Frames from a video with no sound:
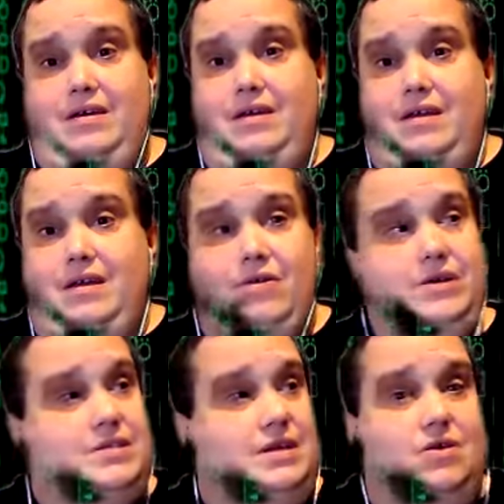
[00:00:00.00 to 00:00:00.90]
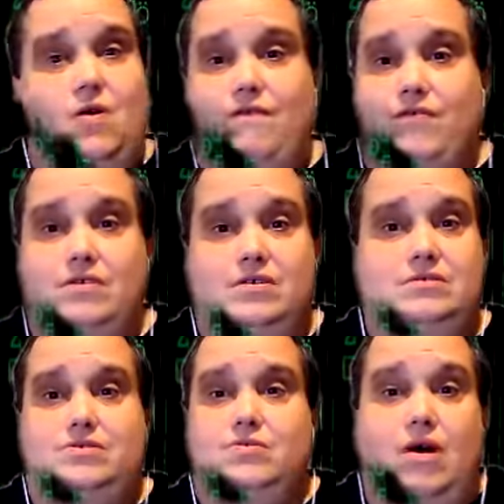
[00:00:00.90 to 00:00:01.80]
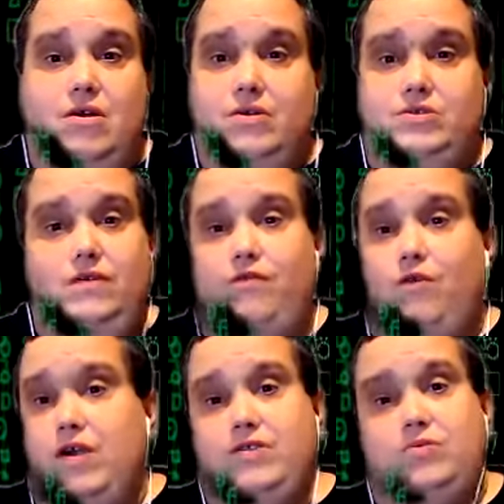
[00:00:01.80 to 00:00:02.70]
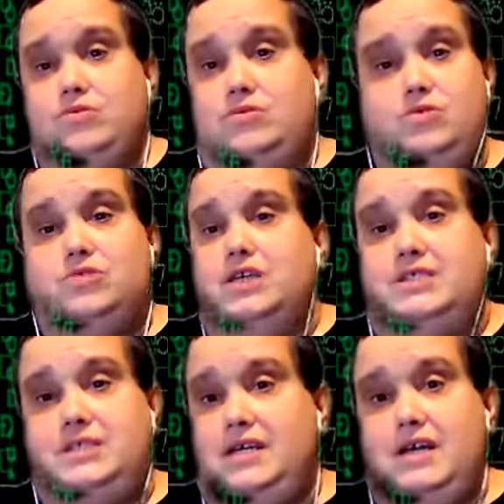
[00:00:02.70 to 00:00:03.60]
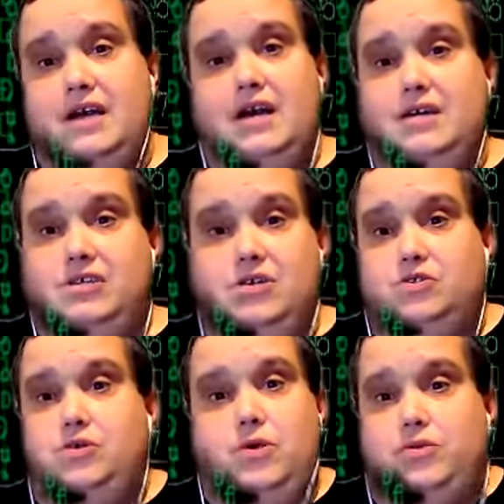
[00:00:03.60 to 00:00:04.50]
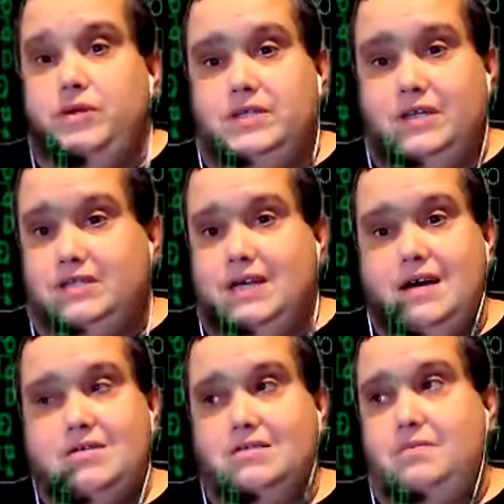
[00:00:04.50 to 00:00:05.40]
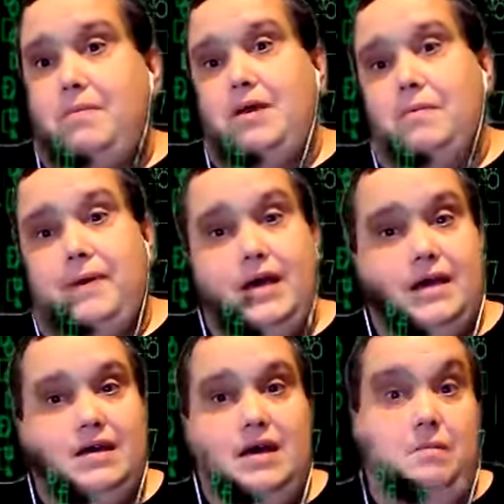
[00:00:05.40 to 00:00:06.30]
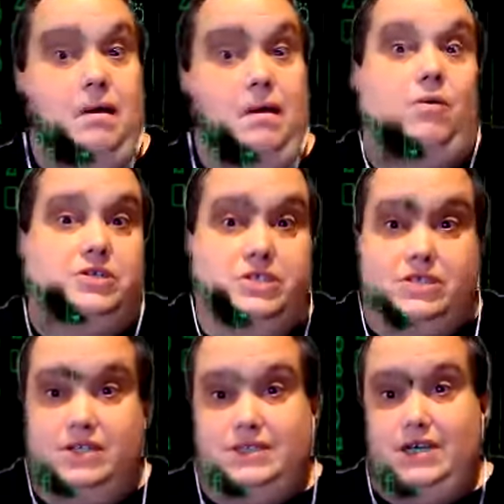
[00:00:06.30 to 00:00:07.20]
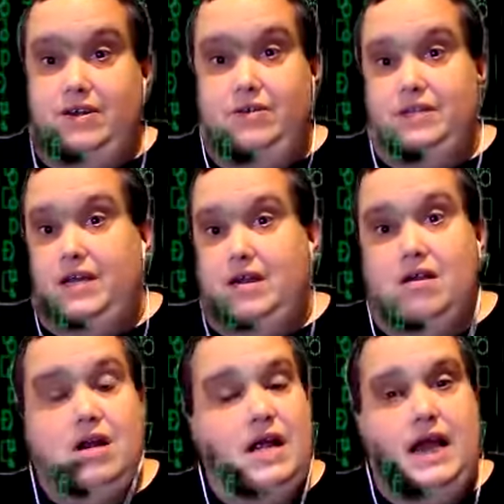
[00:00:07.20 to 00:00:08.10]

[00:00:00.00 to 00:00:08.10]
You know, he's going to go for 200, 240 through 260, you know, two or three touchdowns, maybe a pick, maybe a rushing touchdown here and there.